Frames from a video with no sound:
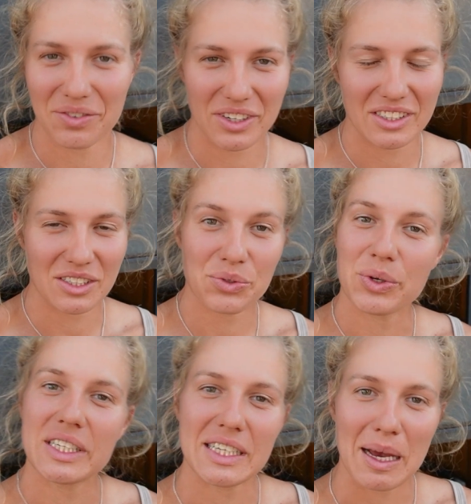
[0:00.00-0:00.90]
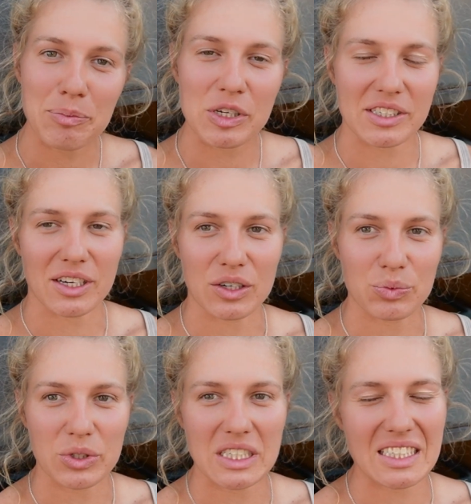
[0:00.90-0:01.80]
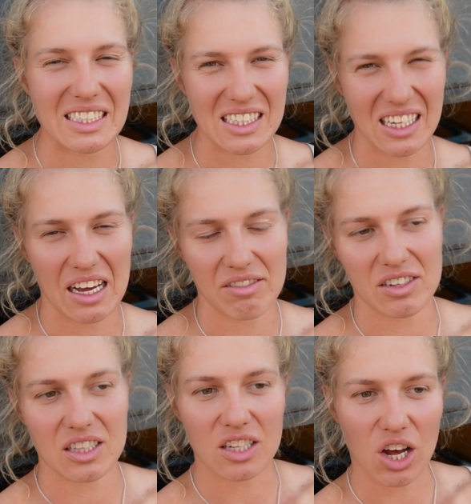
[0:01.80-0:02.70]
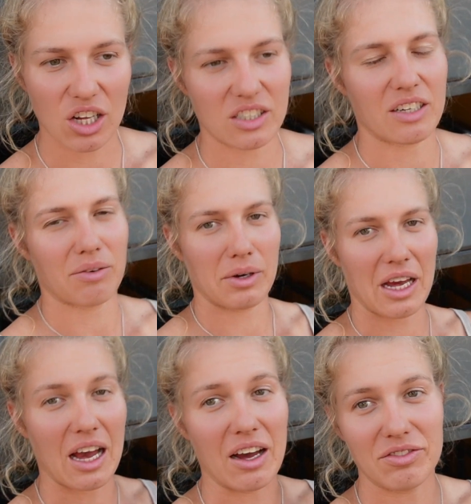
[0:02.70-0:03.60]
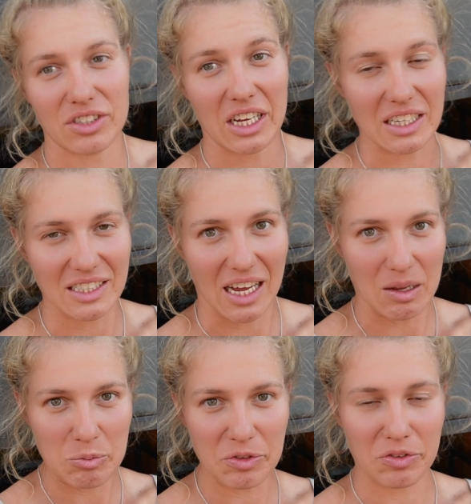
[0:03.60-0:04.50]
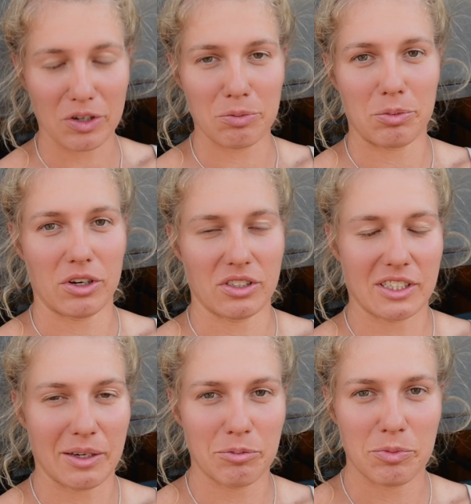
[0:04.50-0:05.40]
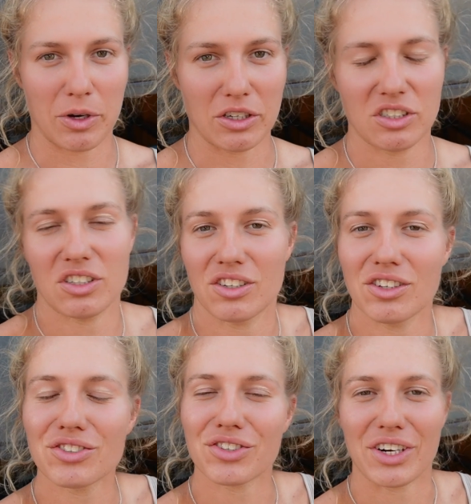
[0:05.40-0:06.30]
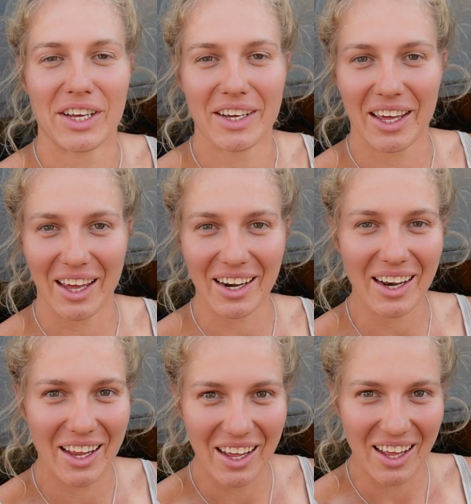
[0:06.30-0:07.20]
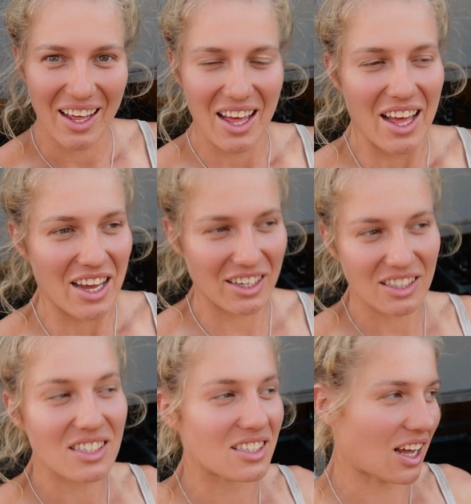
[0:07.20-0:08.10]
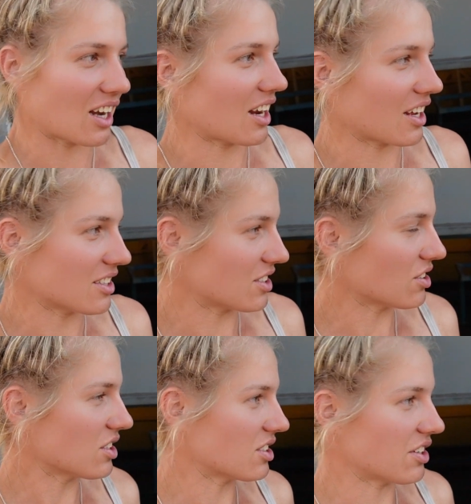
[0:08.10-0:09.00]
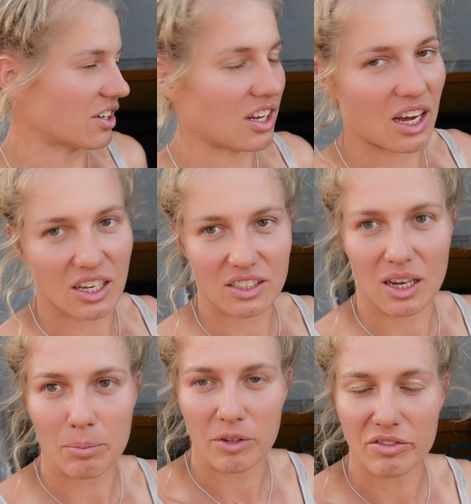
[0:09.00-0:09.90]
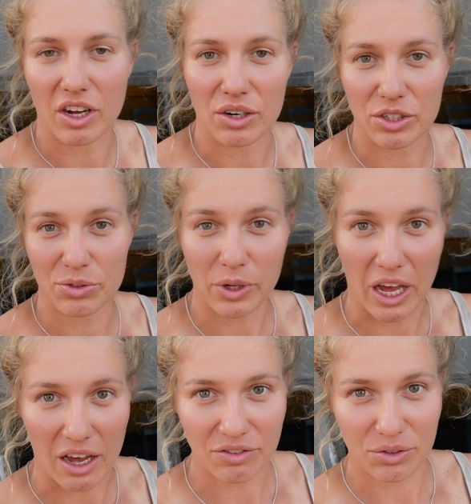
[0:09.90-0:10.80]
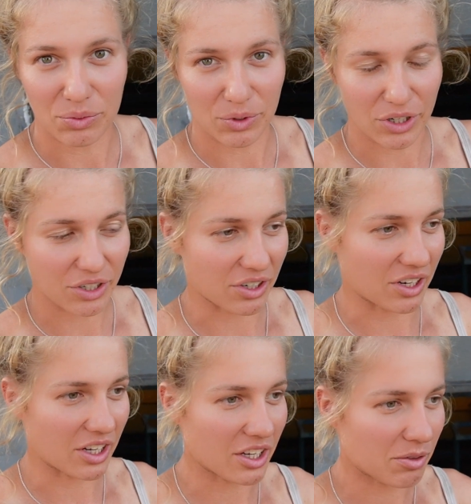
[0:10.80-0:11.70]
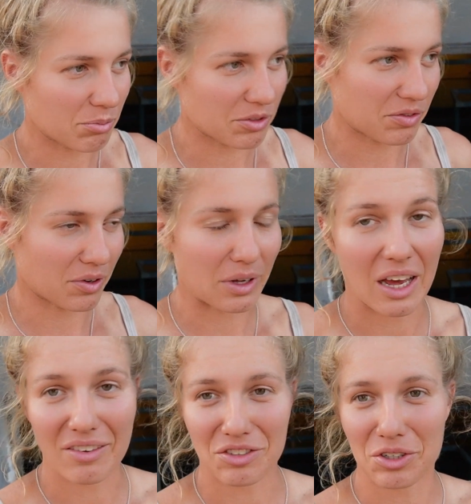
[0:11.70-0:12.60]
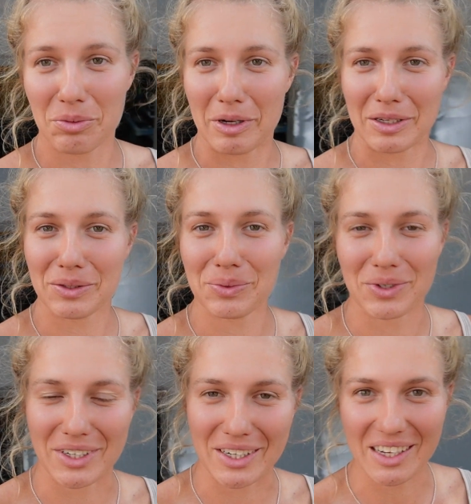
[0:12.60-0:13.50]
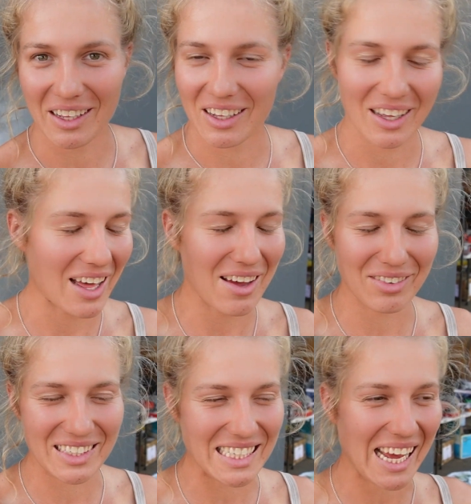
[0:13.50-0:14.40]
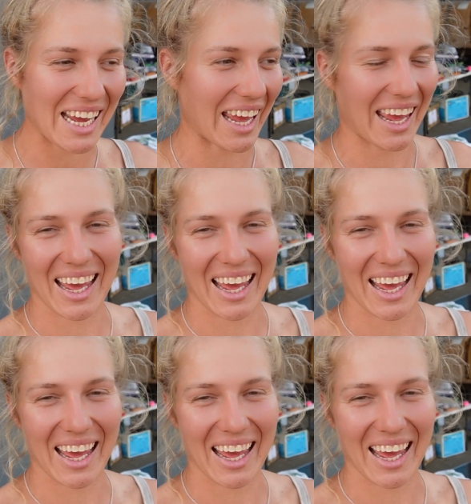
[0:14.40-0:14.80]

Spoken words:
This week's episode. We still have a lot that we have to get done before the box can be mounted on the tray again. And it's Sunday, so these are the last couple of hours we have to work on it before we have to go back to work every day.